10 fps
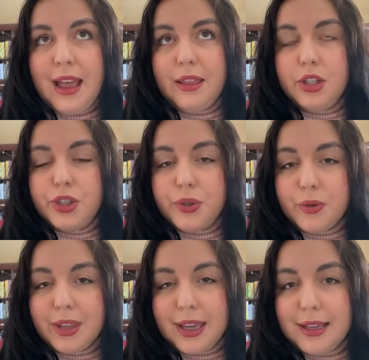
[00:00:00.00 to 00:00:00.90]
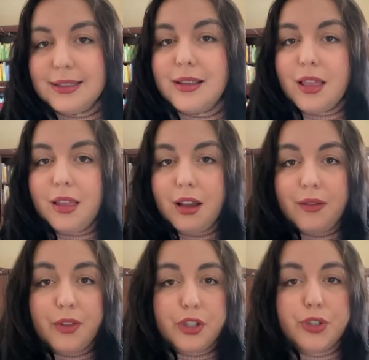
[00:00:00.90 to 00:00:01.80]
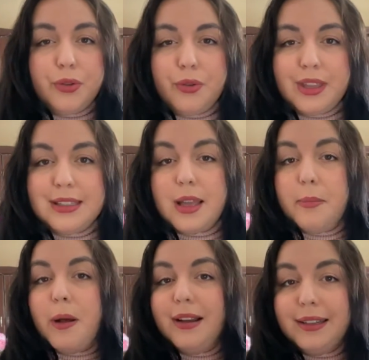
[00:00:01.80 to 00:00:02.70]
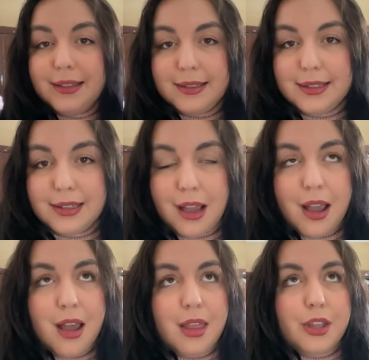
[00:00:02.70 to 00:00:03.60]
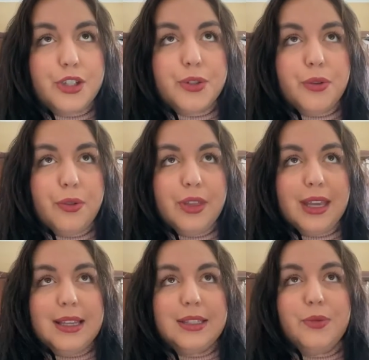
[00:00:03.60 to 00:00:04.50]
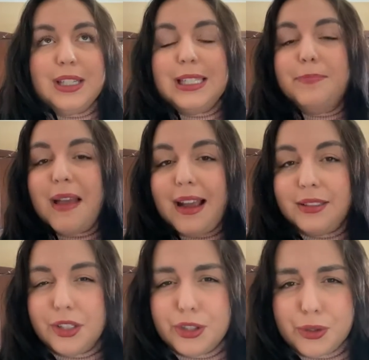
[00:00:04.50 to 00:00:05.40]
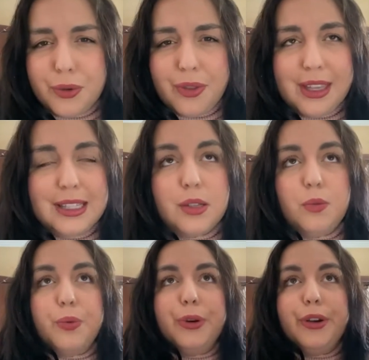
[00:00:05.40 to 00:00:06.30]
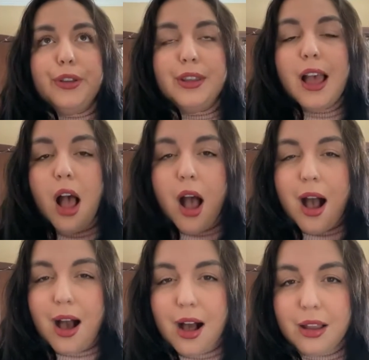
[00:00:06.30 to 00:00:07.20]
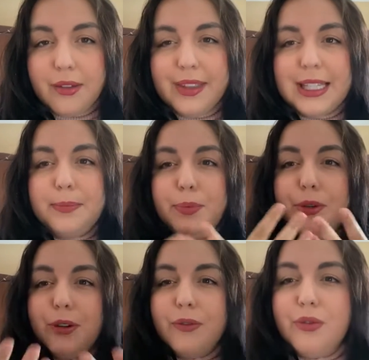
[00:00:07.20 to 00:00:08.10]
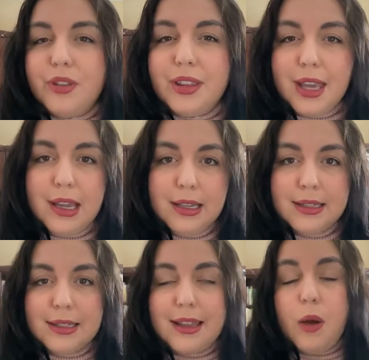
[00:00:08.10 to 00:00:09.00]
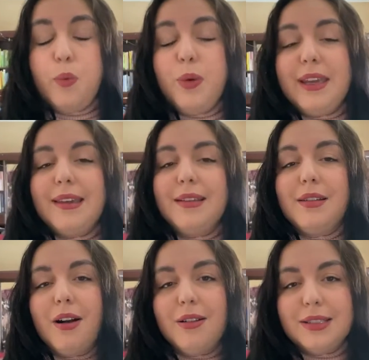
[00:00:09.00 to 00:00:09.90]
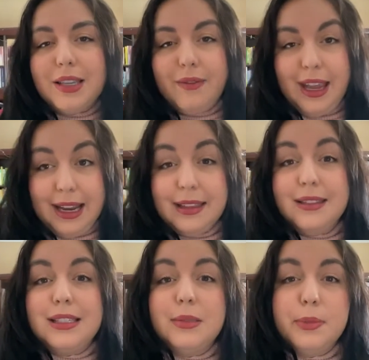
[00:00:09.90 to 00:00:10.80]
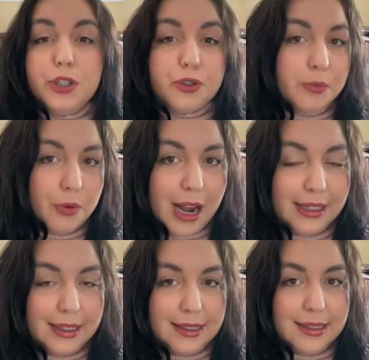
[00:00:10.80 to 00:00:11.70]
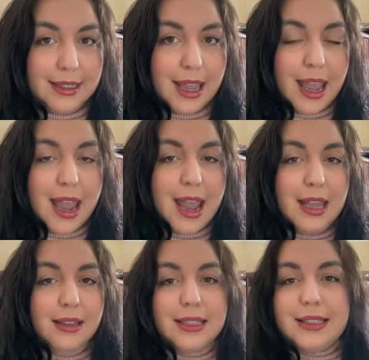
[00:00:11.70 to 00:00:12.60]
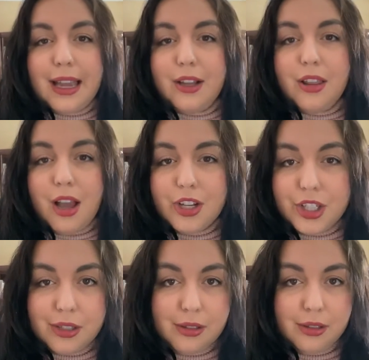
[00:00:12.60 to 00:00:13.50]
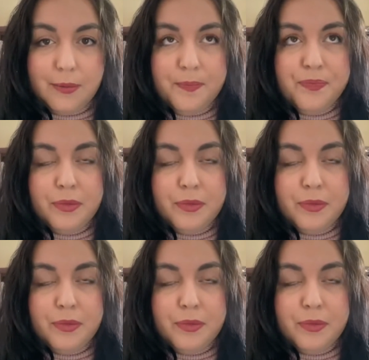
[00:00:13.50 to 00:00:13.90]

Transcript: And the truth is love. The truth is abundance. The truth is respect. The truth is worth. All of these beautiful things that we can cultivate in the spiritual practice, in the psychological